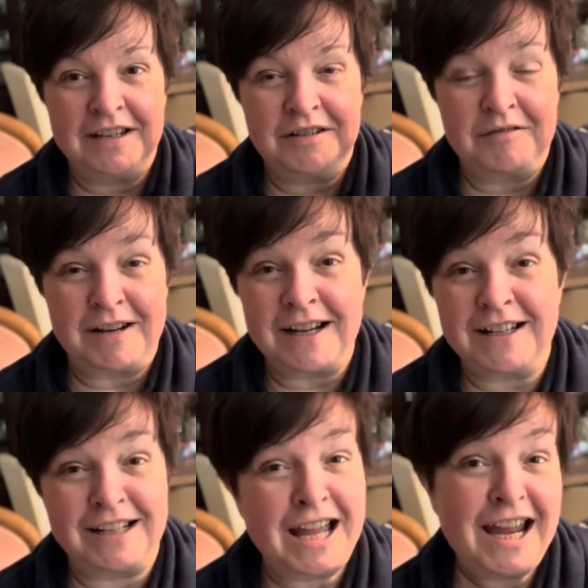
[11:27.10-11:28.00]

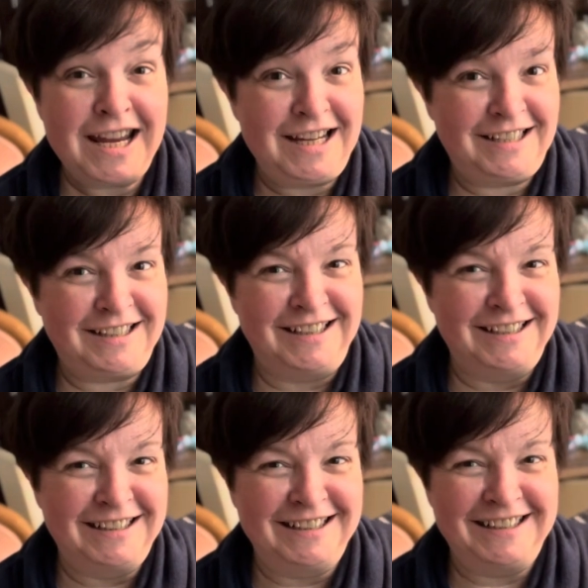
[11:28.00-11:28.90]
ranunculi
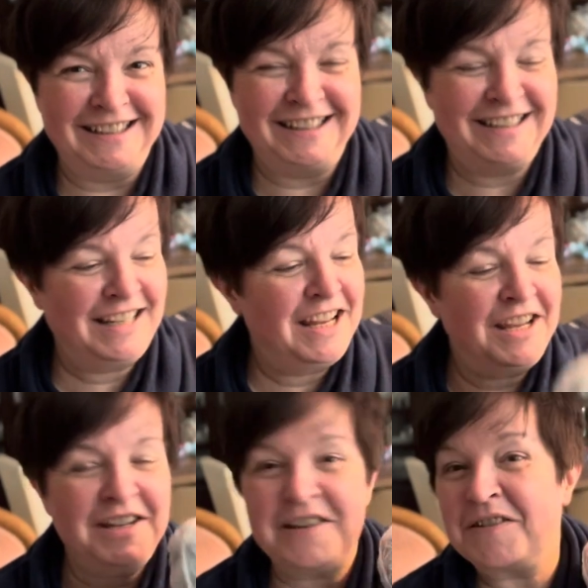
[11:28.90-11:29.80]

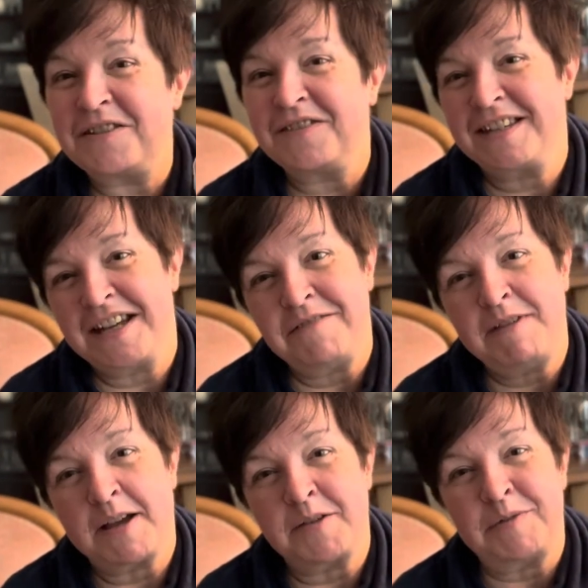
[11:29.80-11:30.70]
using the same
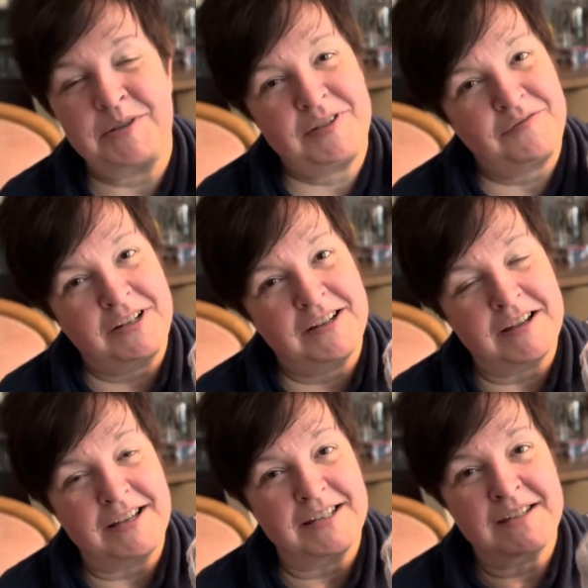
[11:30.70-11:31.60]
yarn but different
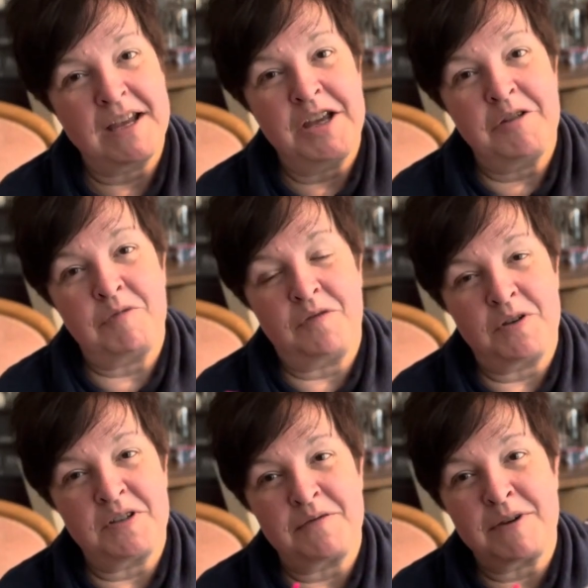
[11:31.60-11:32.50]
colors. My
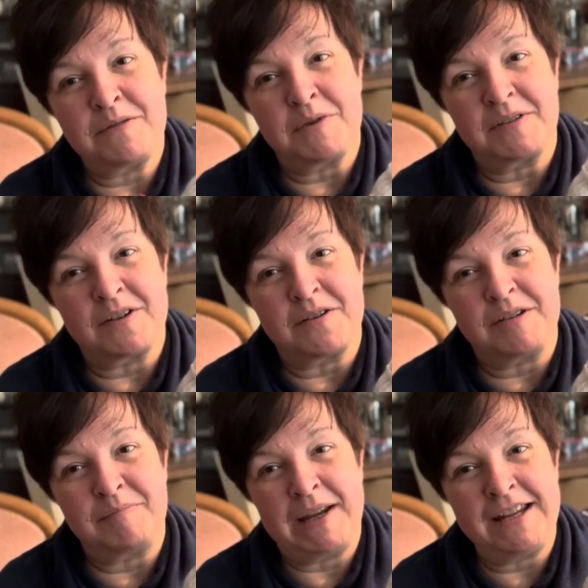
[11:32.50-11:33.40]
first one was a
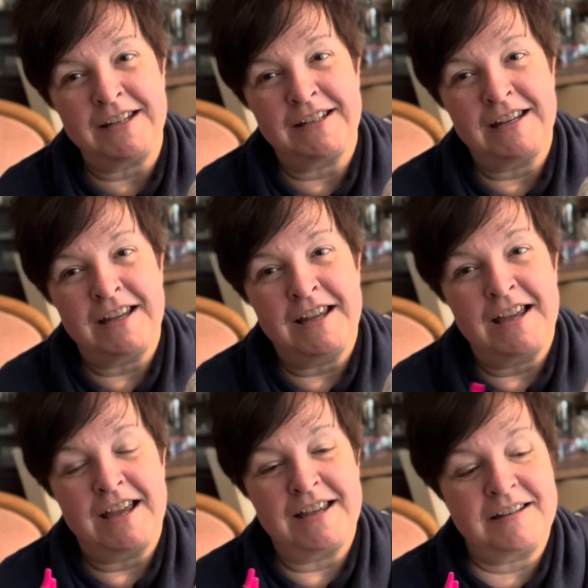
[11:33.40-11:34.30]
hot pink,
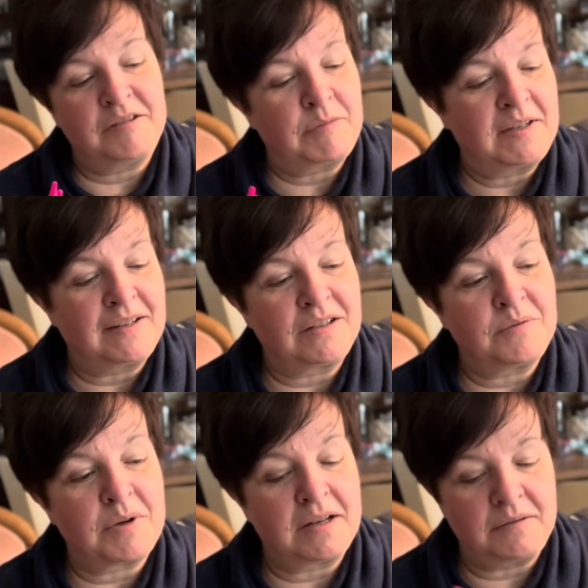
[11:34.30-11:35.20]
and my second
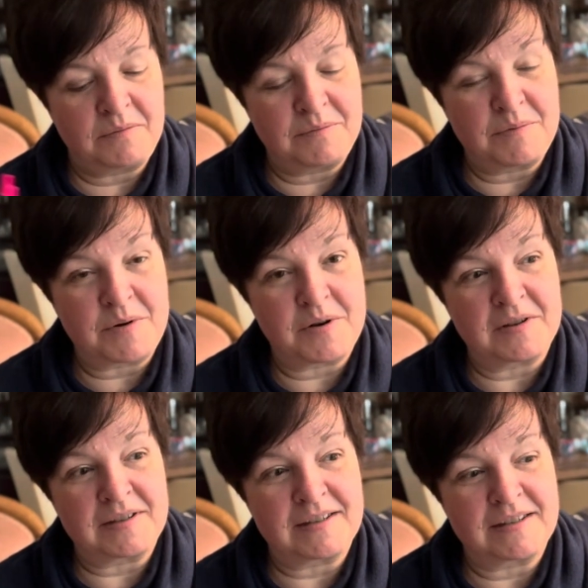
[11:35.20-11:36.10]
one
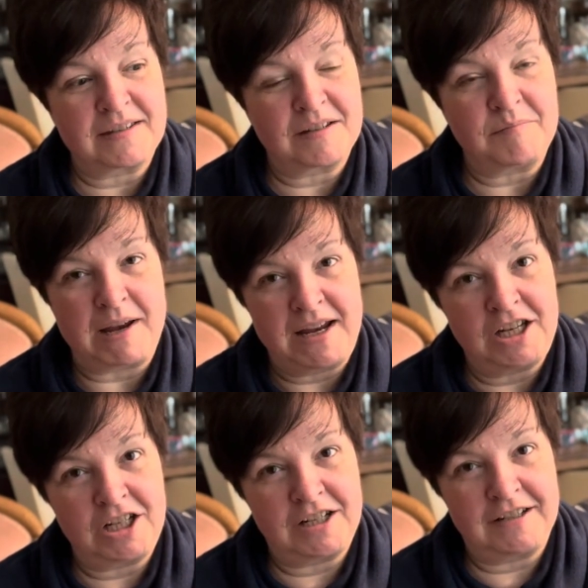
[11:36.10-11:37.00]
was a
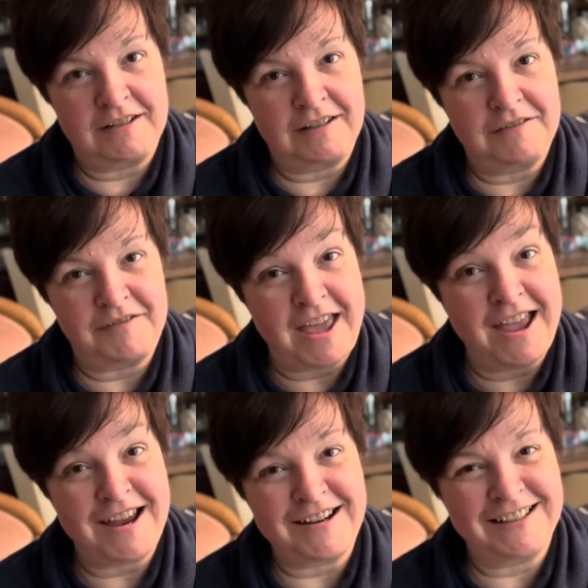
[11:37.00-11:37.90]
beige affair.